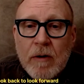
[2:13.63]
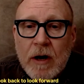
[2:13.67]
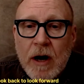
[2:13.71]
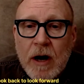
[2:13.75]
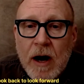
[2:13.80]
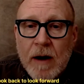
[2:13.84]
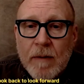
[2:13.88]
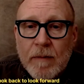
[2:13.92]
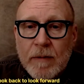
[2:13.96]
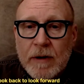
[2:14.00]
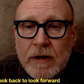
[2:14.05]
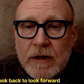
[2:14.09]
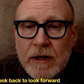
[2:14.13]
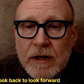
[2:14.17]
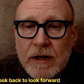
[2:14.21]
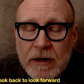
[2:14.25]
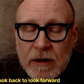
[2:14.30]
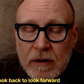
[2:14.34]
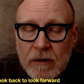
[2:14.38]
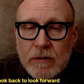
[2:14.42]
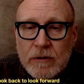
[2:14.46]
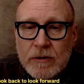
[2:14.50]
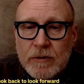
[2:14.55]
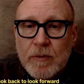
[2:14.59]
commonly
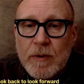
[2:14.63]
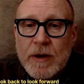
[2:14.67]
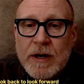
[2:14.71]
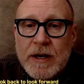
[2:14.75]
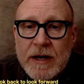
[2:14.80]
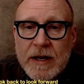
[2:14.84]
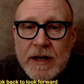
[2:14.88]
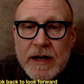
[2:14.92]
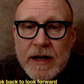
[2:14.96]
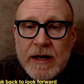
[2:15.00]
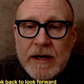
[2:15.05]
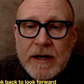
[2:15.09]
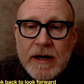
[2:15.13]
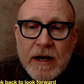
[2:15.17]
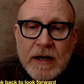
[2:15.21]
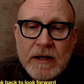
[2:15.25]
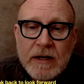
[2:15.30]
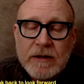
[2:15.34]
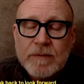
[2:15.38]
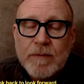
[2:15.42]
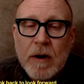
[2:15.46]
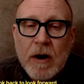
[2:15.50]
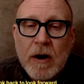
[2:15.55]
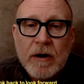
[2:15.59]
knows we need
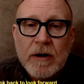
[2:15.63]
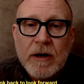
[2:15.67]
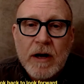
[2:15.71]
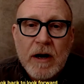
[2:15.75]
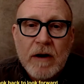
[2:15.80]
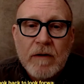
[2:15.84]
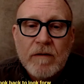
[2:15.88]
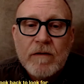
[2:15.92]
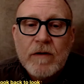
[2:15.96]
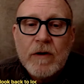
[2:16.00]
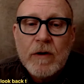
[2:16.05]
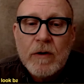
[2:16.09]
as part of